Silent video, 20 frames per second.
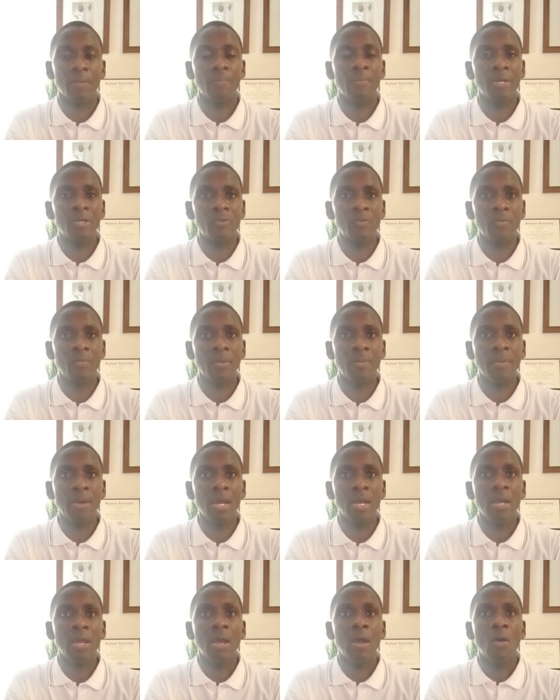But
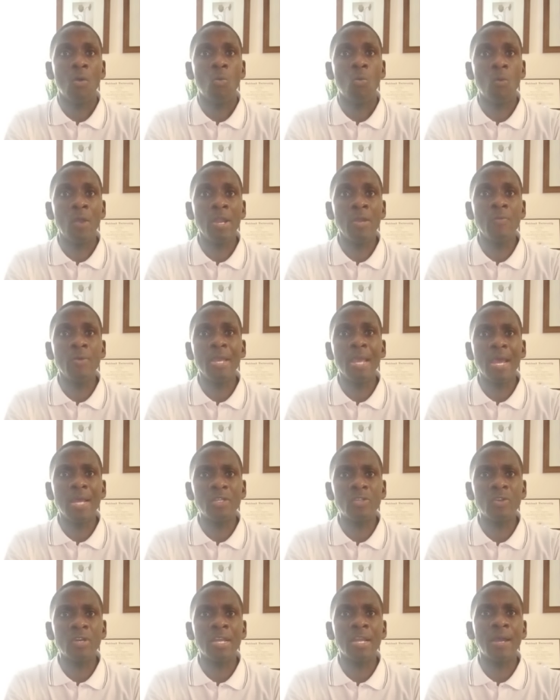remember, when we
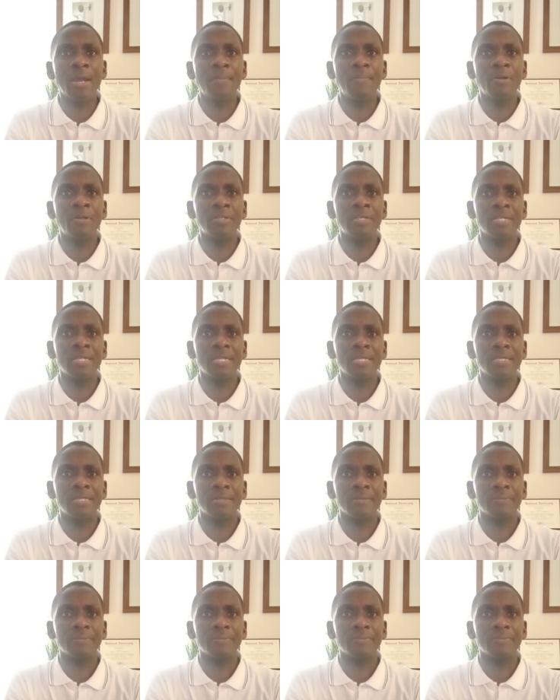are talking about this,